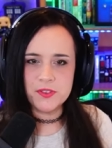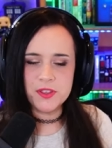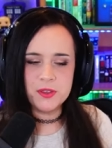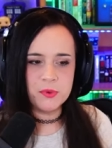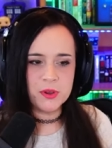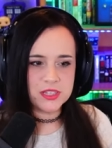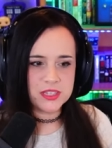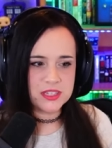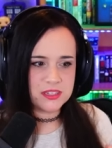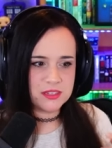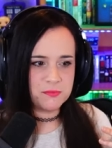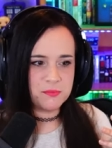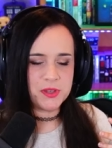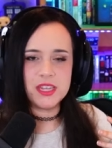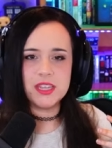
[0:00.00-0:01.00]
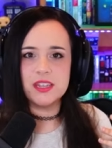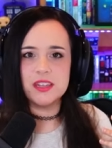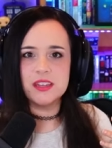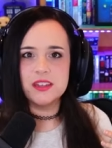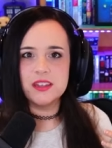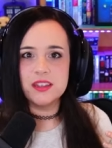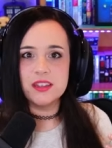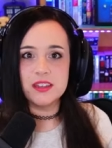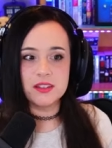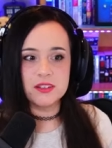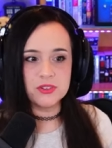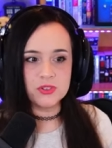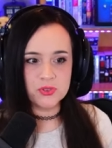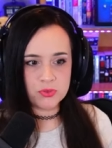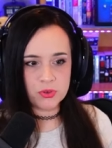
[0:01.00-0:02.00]
He wants to be in
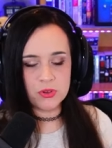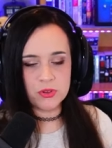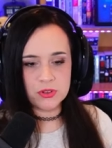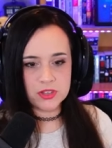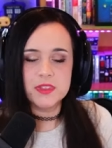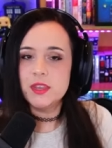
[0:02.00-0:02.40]
control.